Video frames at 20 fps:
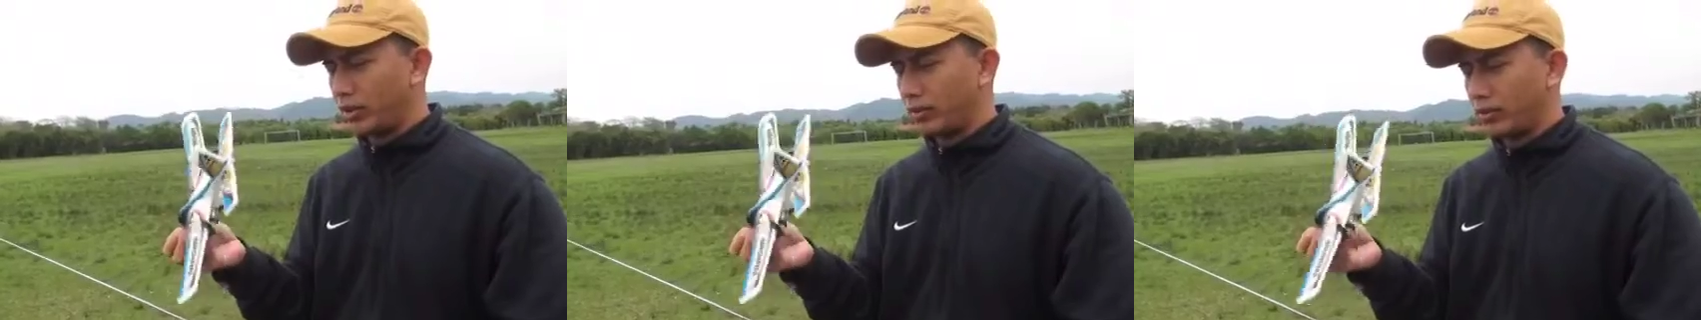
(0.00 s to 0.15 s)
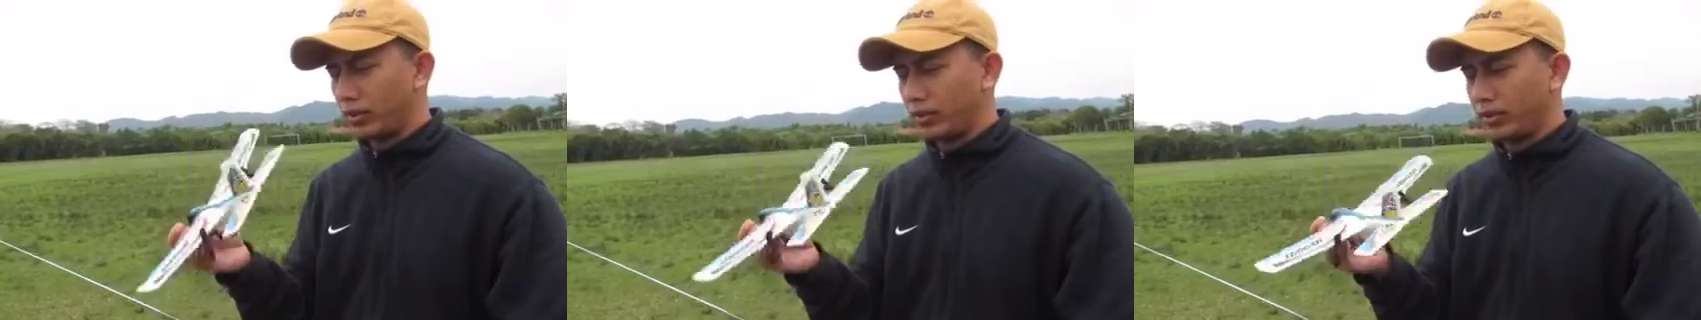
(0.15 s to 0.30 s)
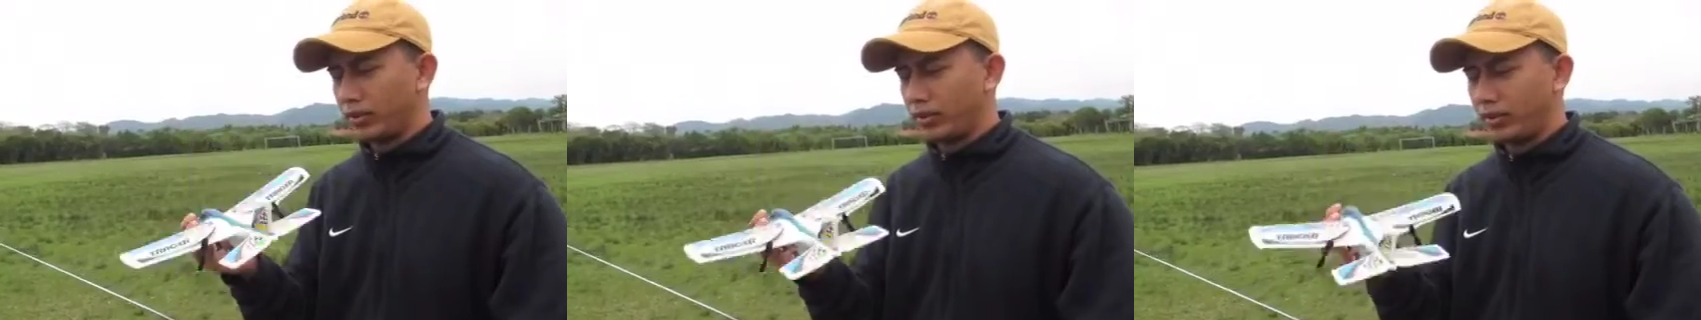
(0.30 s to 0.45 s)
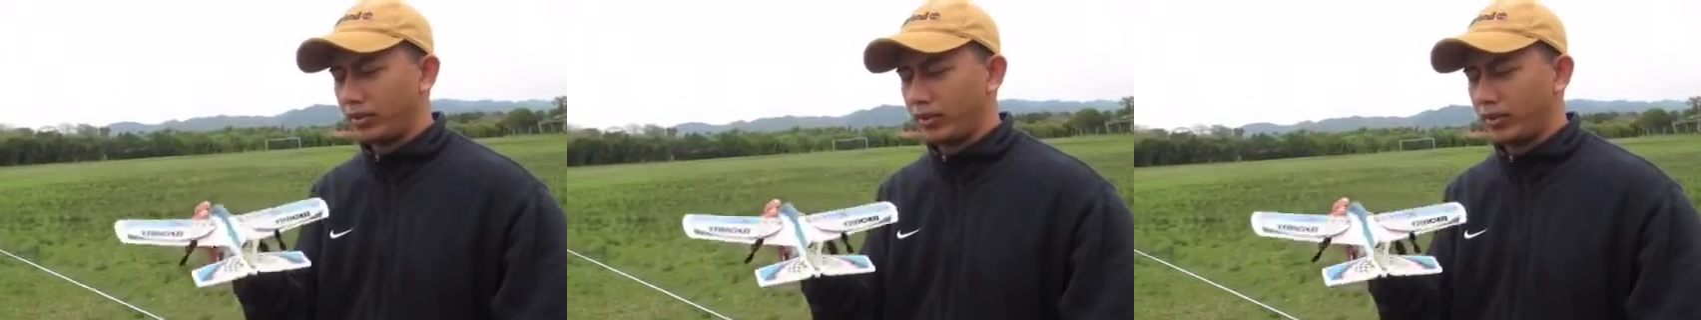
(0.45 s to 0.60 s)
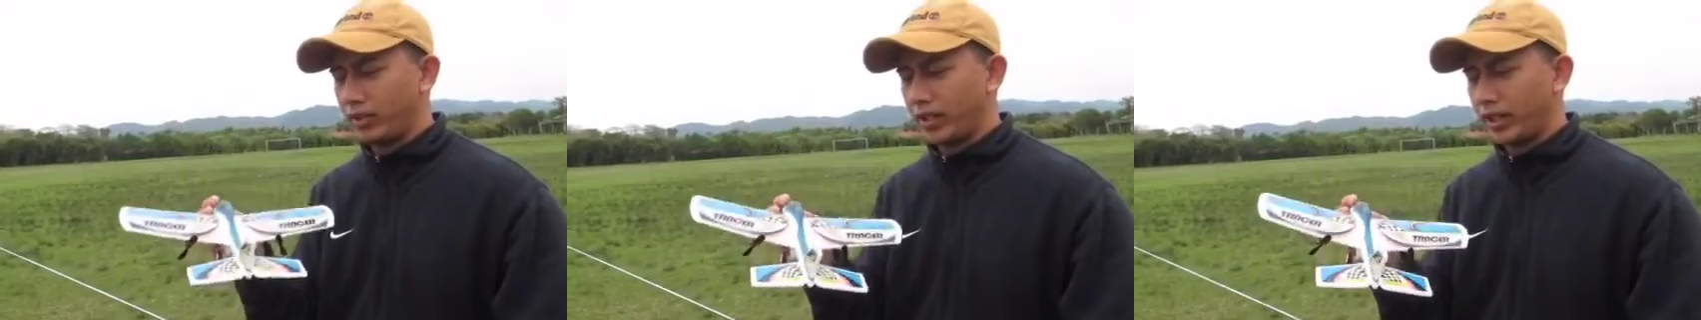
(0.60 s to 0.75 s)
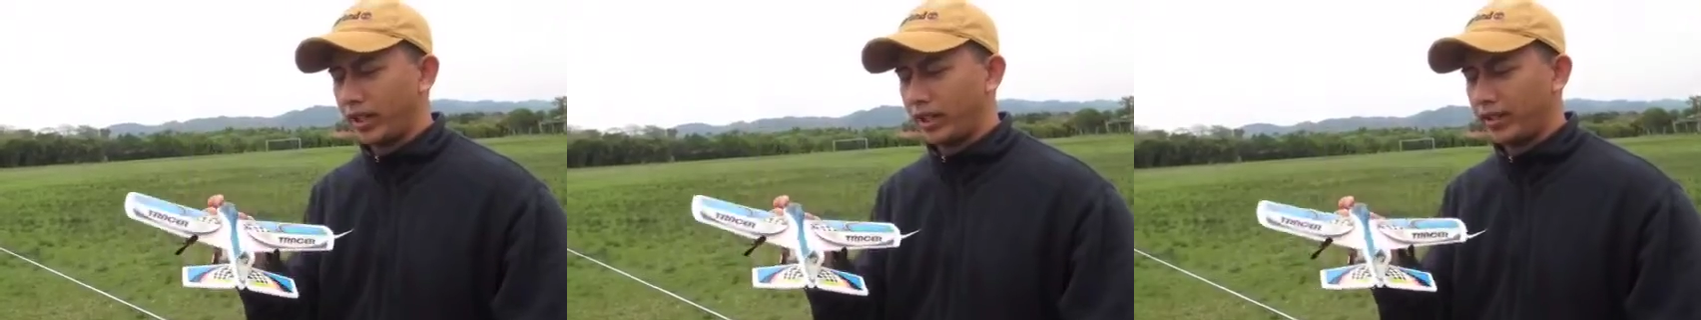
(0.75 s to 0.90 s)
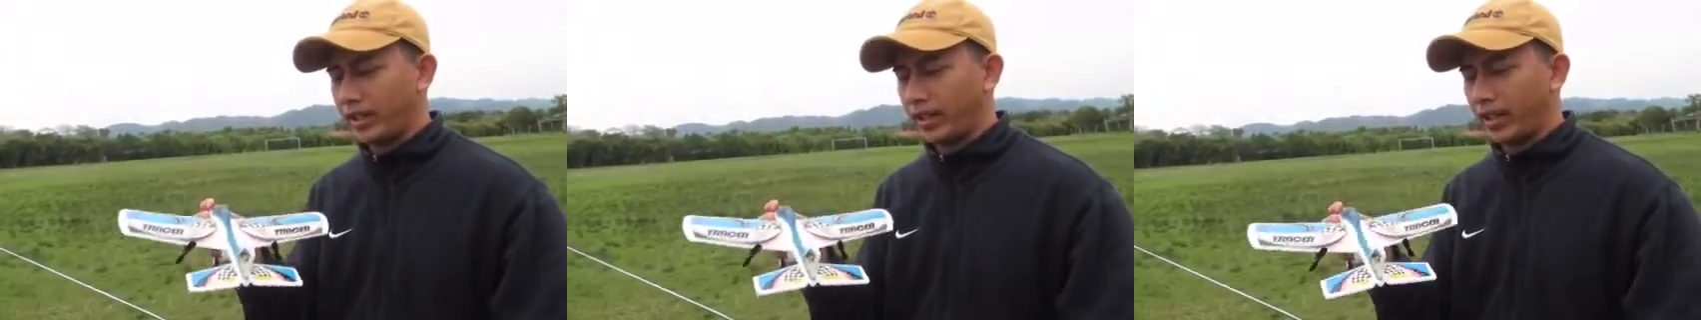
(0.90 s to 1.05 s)
small store.
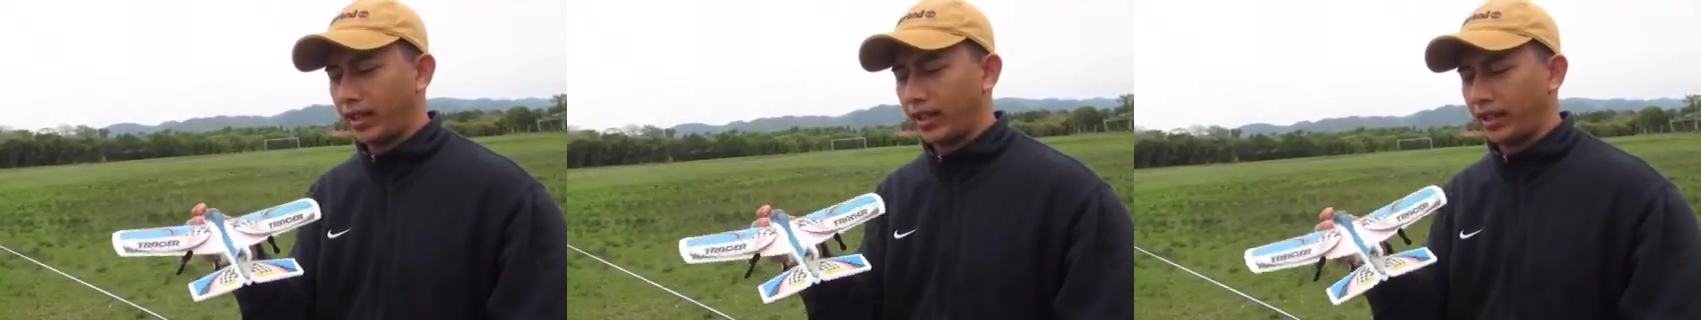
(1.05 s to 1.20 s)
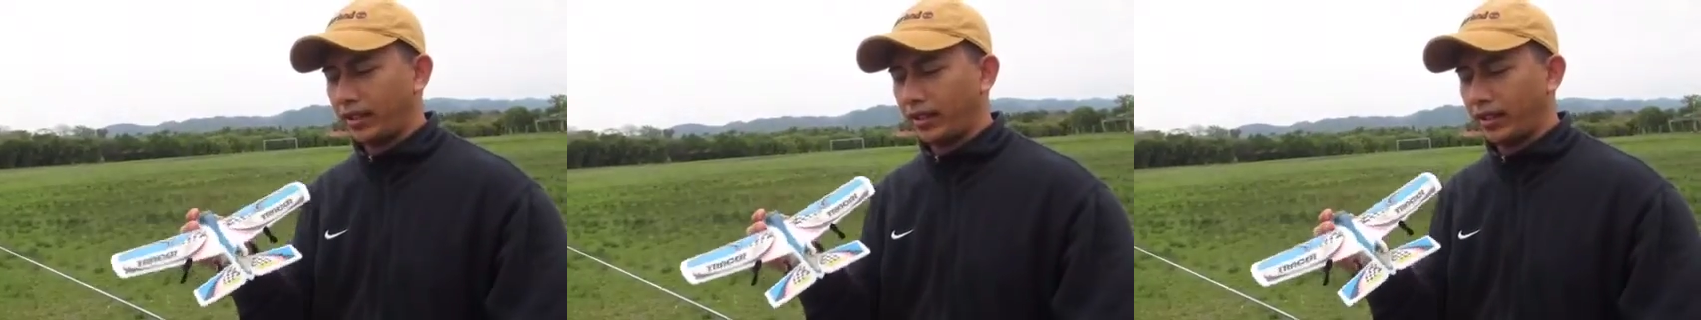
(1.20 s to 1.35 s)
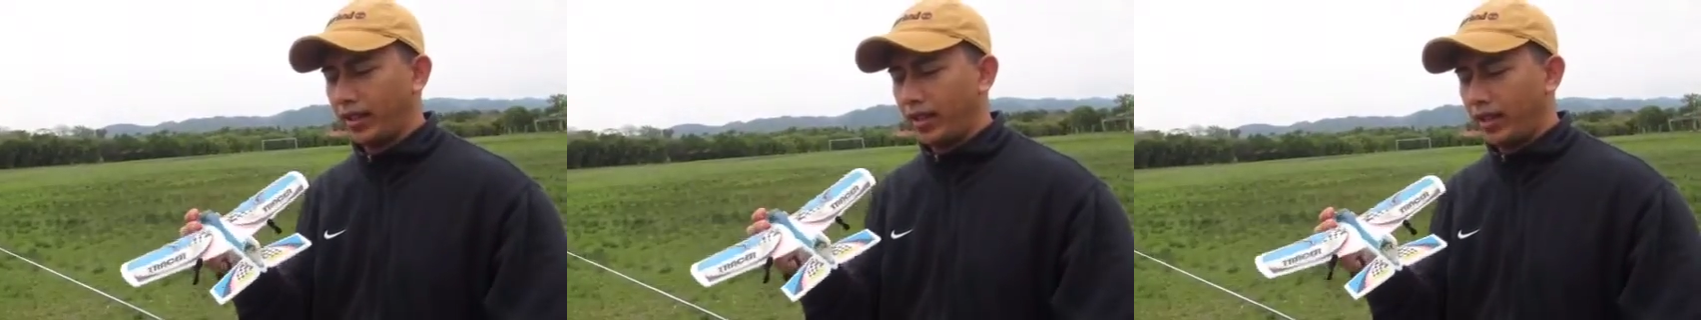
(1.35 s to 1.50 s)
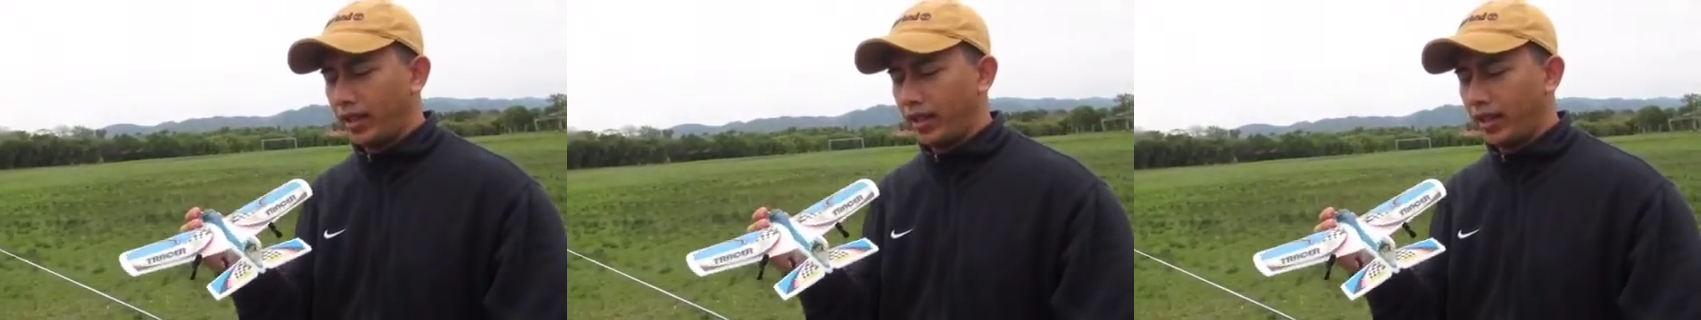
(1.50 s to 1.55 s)
They're selling